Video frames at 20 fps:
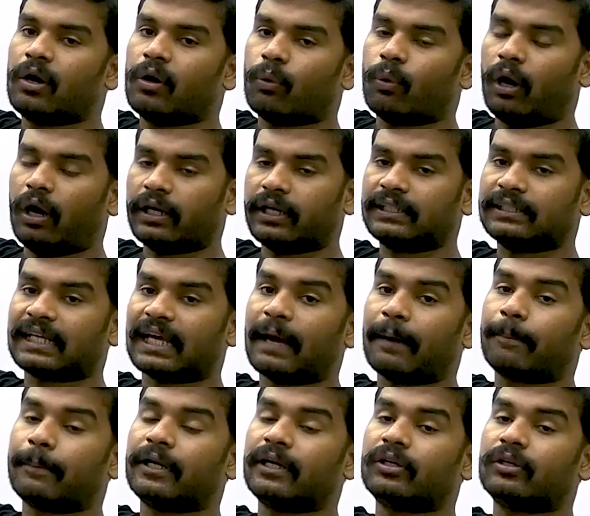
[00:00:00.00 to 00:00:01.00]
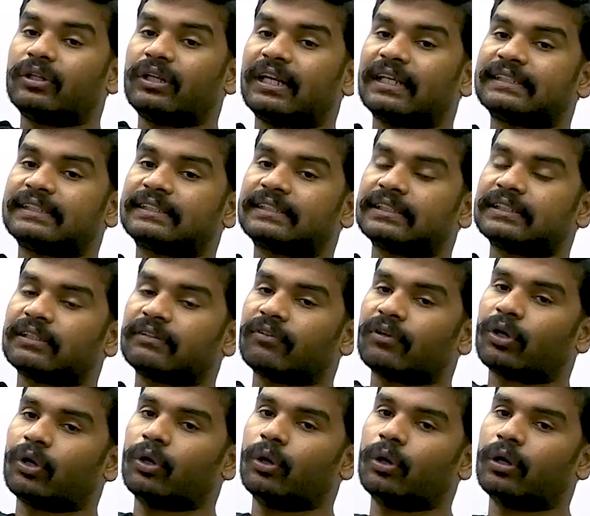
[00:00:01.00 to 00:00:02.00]
what is happening to the resistance of
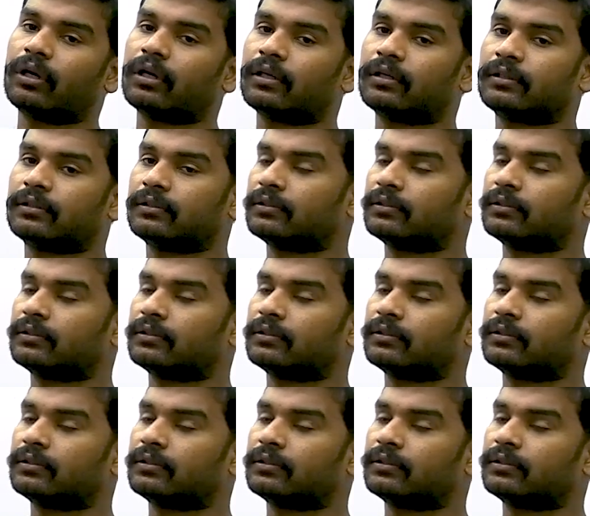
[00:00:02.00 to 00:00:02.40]
the core?